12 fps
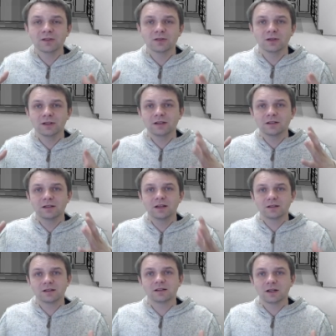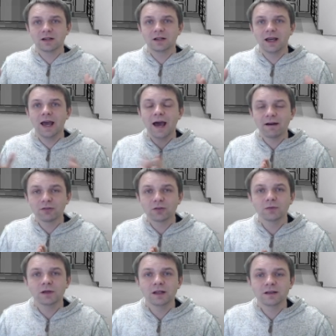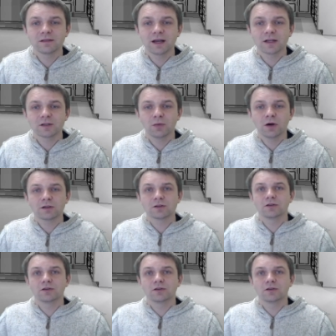so it doesn't necessarily have to be in exact spot.